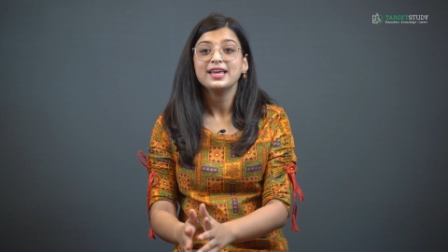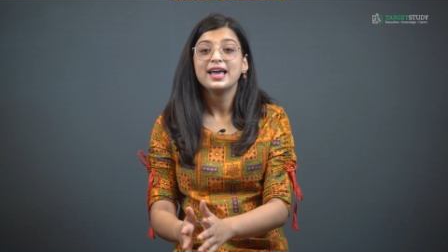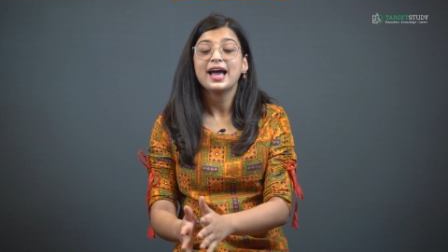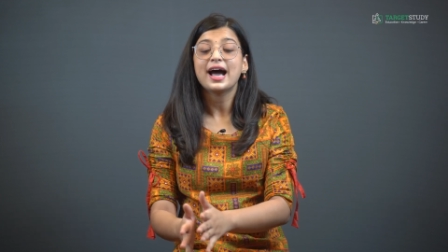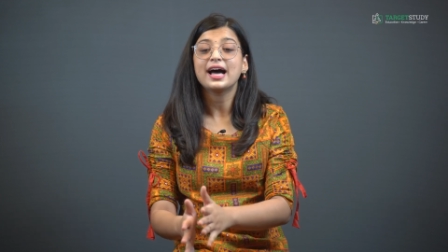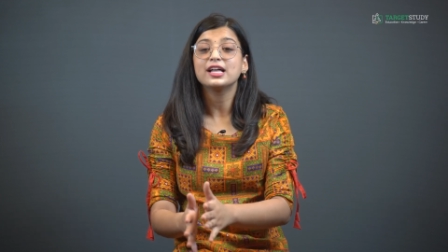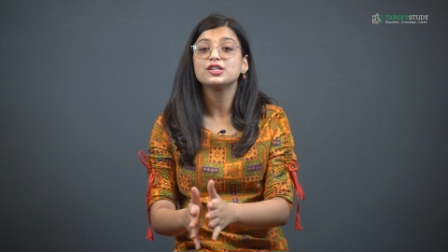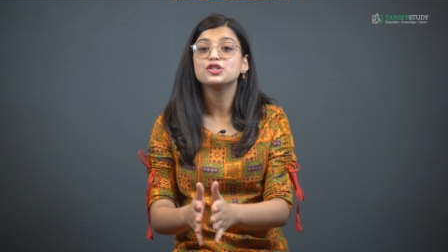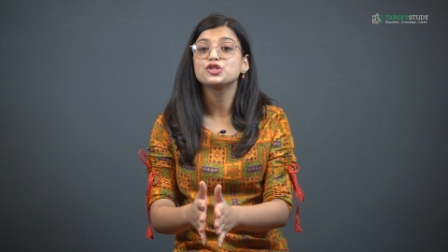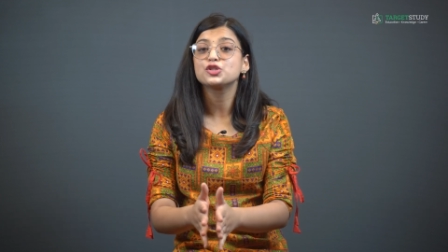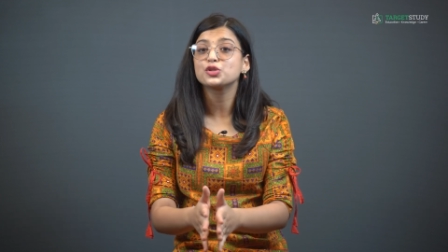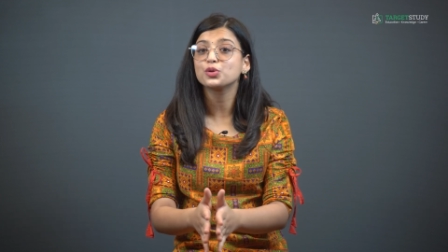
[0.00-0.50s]

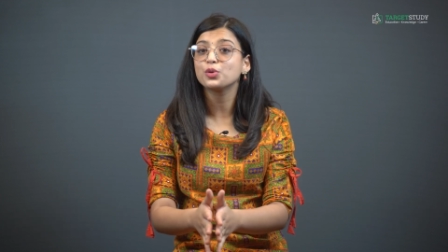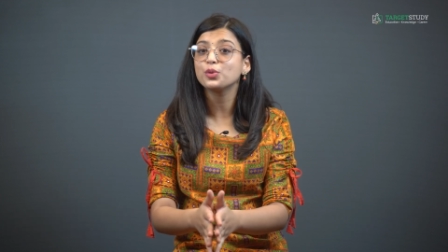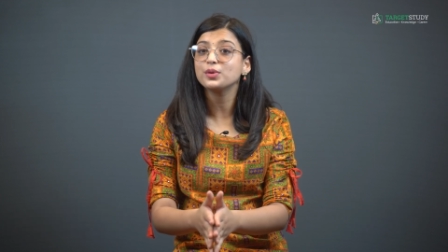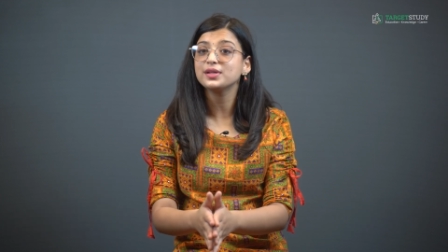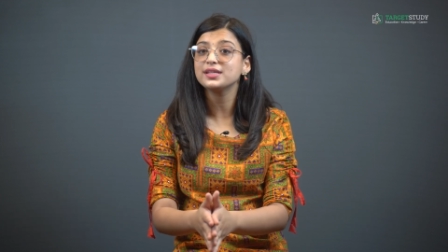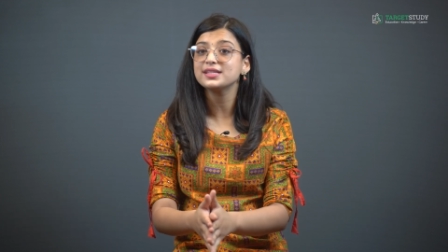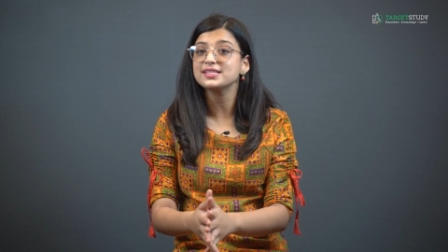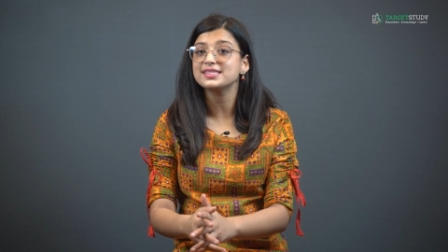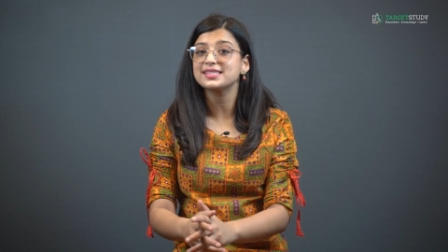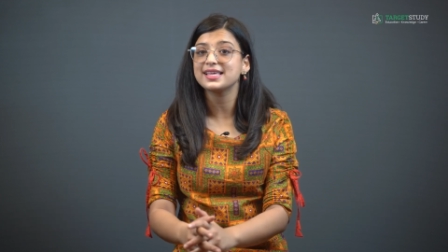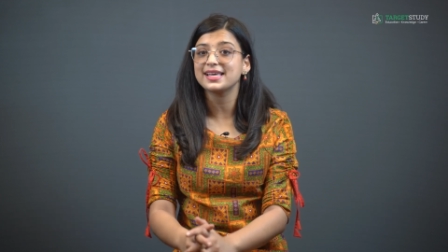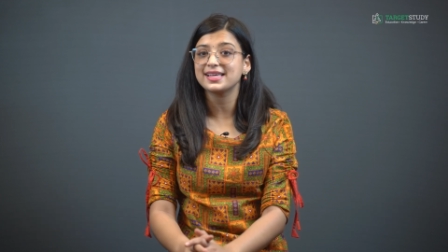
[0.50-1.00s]
And so in
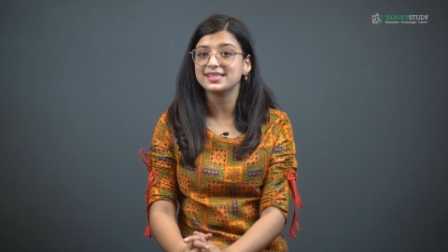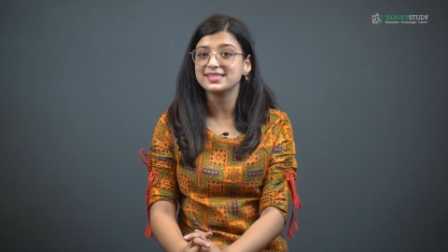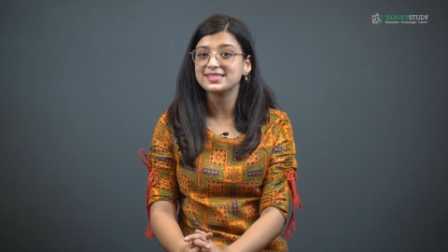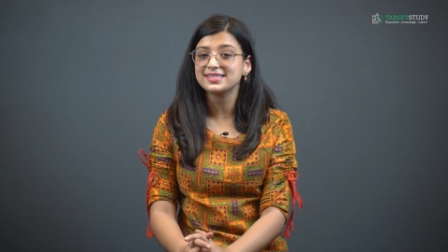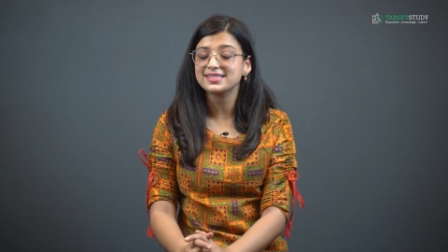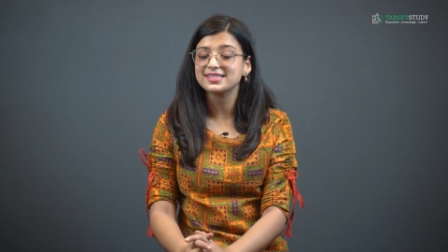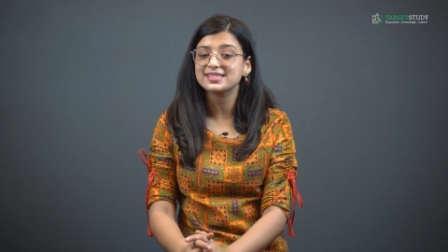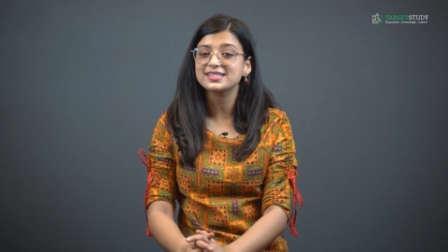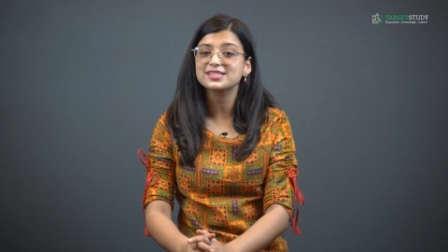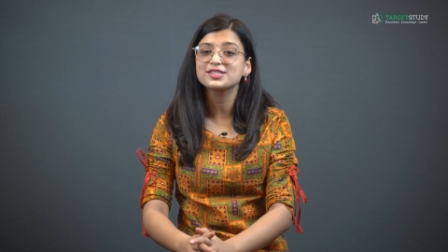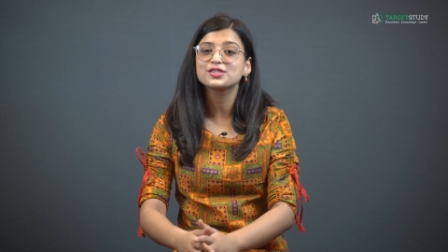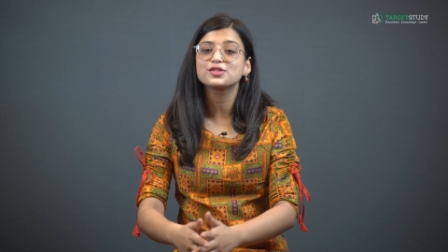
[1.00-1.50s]
a sense,
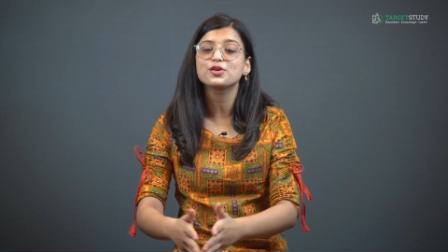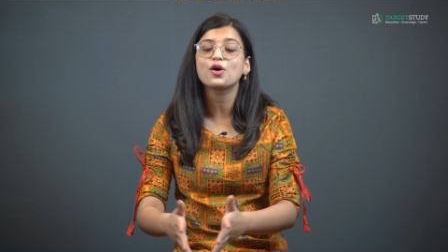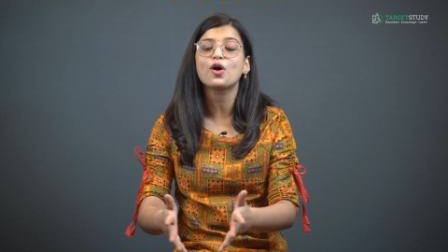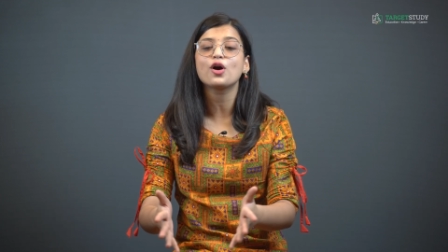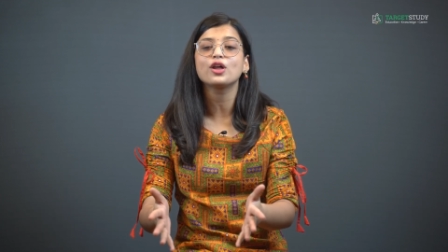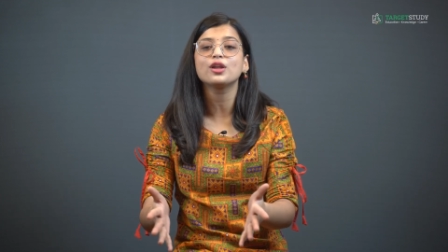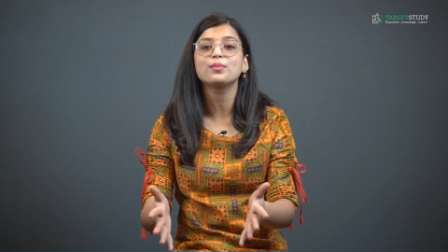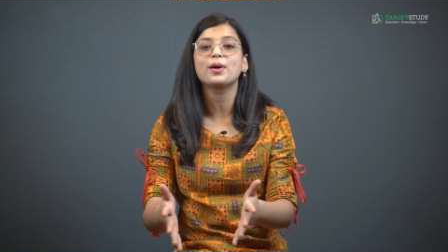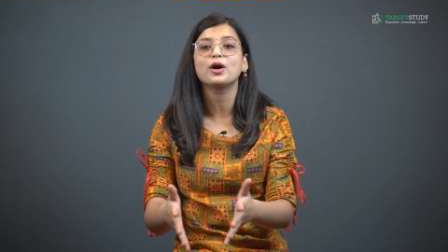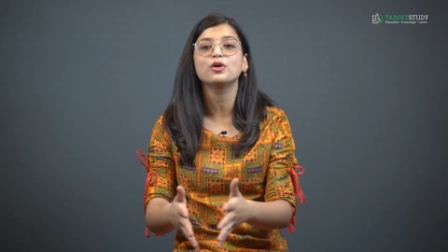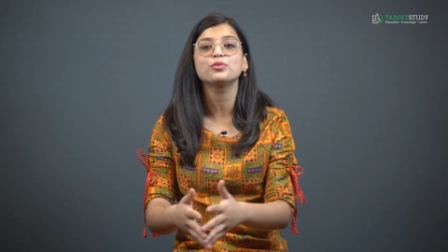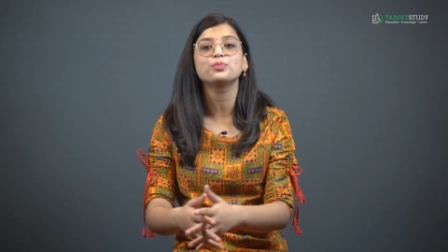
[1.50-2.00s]
it is
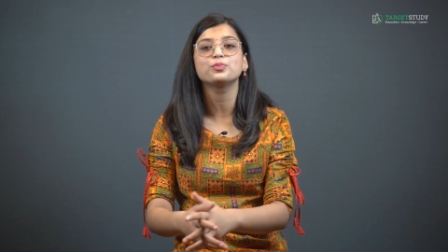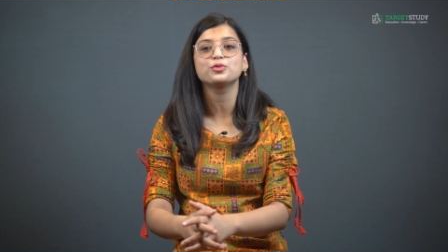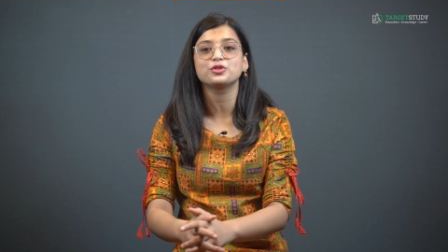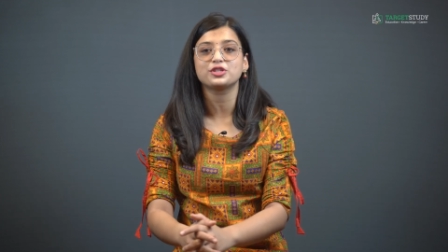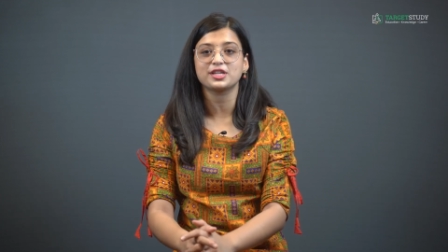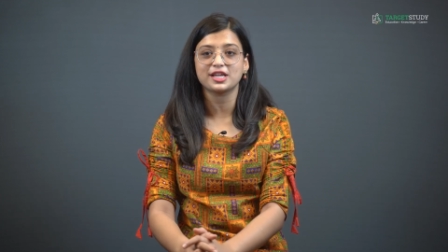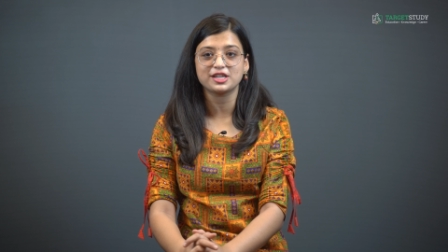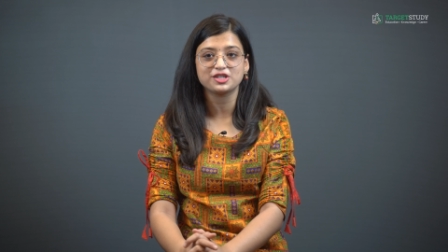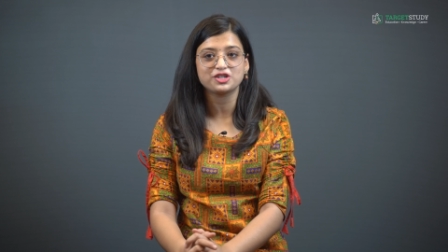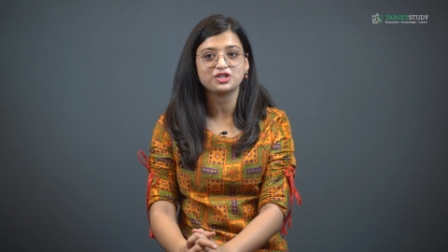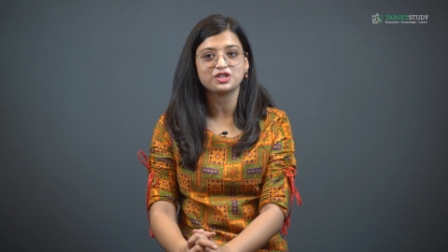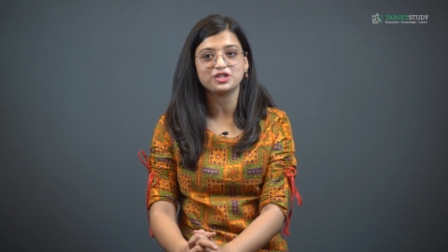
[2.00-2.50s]
all about
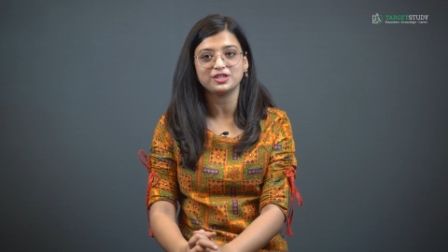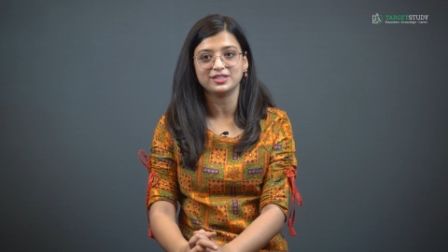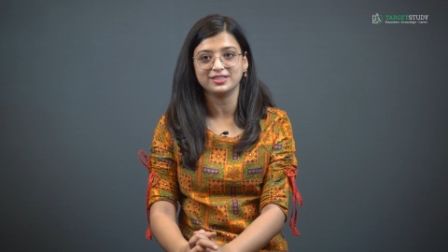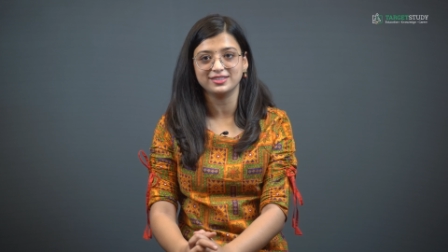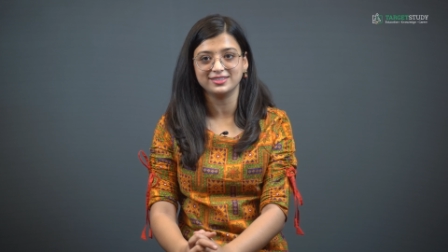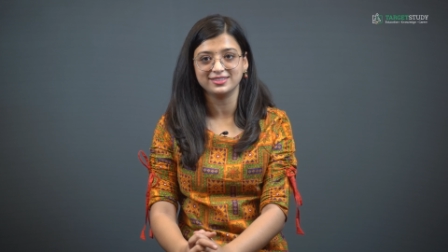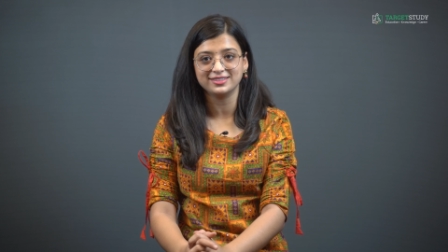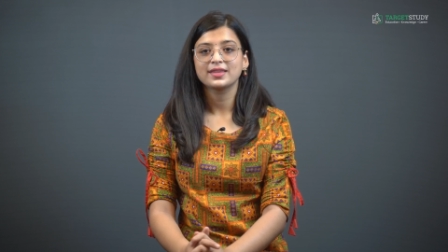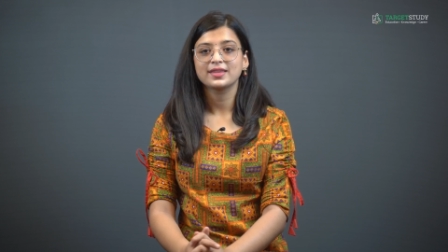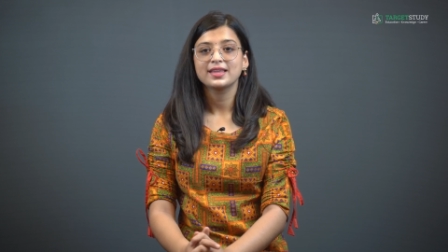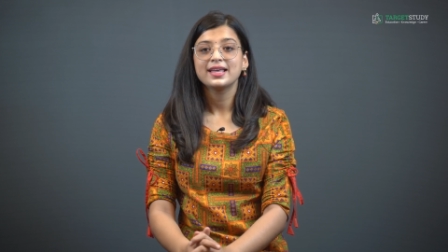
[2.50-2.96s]
potential.